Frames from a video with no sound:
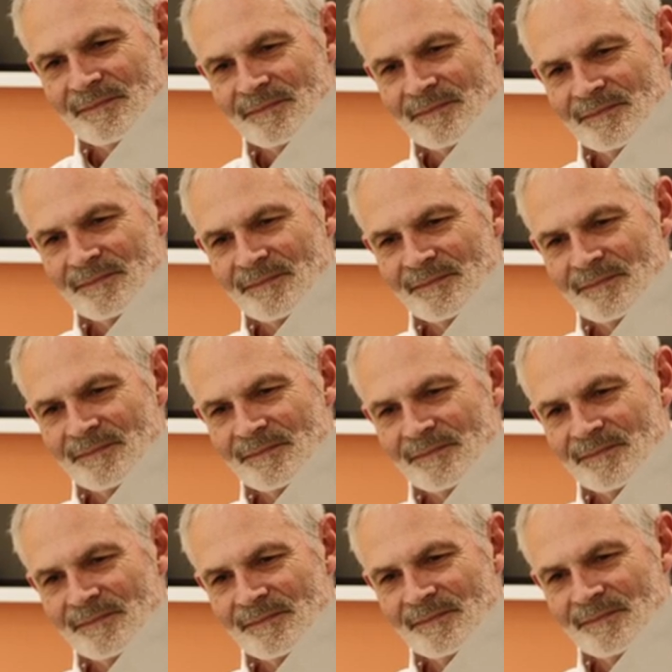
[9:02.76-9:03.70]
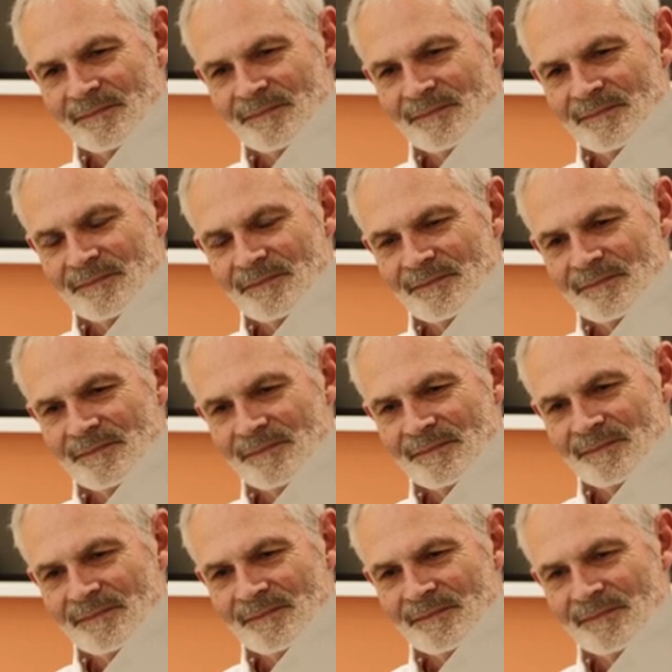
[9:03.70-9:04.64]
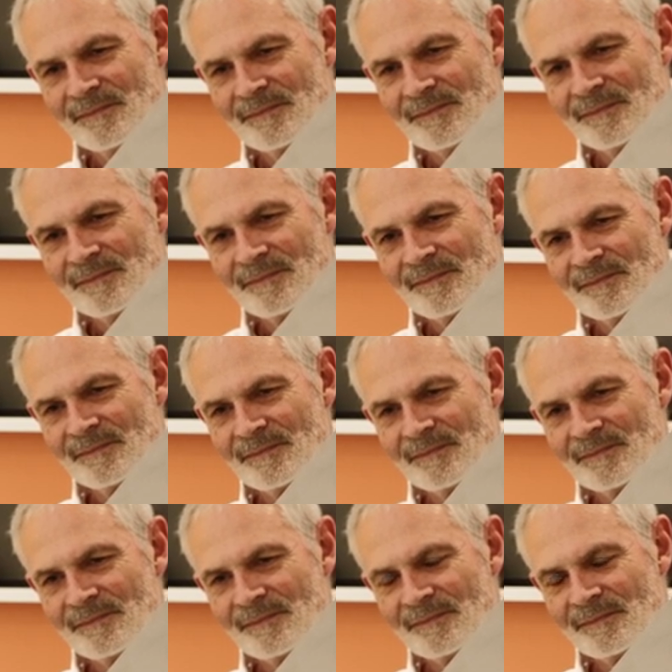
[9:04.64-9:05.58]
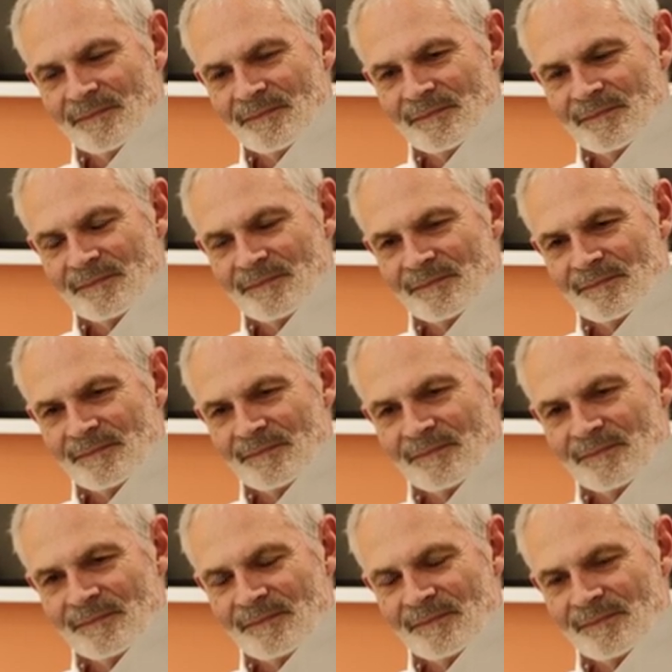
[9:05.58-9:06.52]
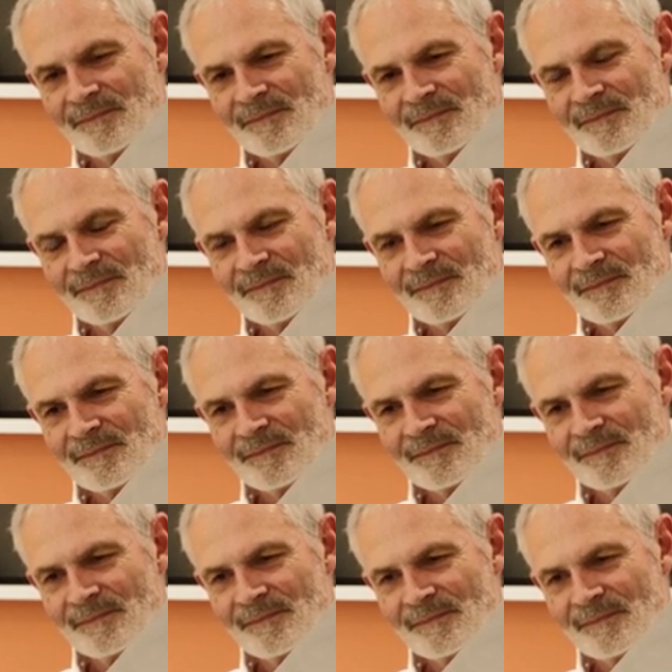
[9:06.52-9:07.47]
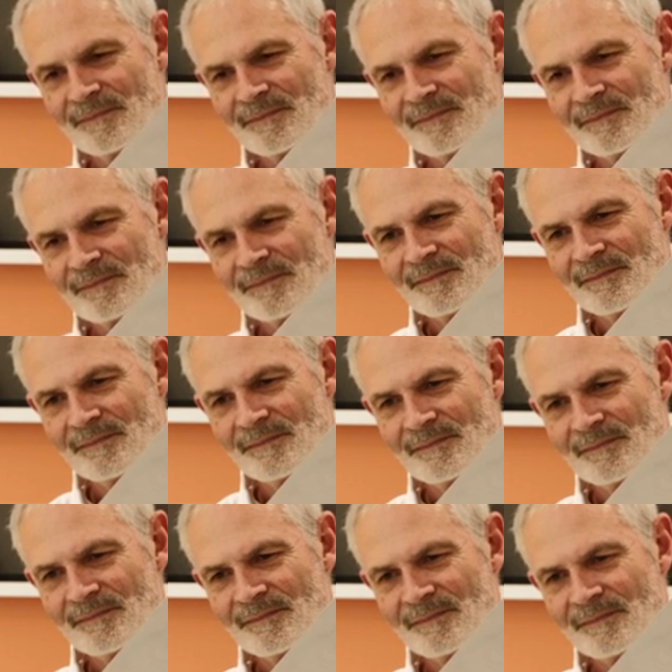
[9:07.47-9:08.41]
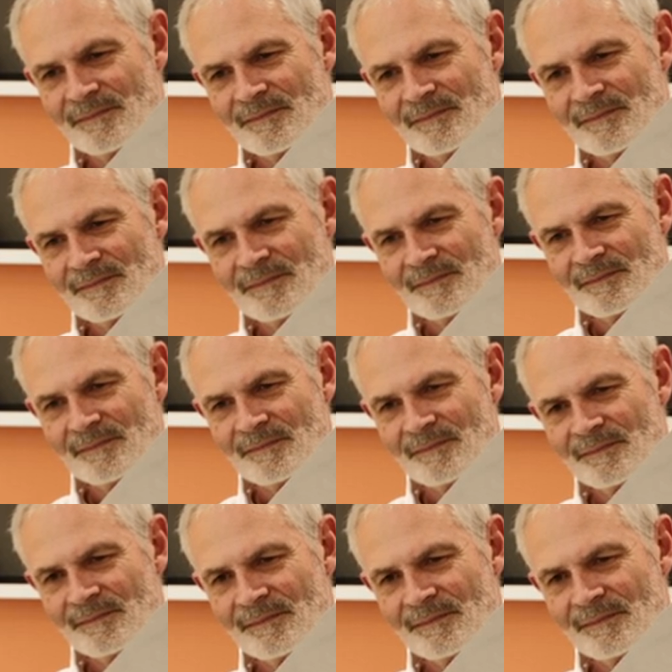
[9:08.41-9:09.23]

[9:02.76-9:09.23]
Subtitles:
(silent)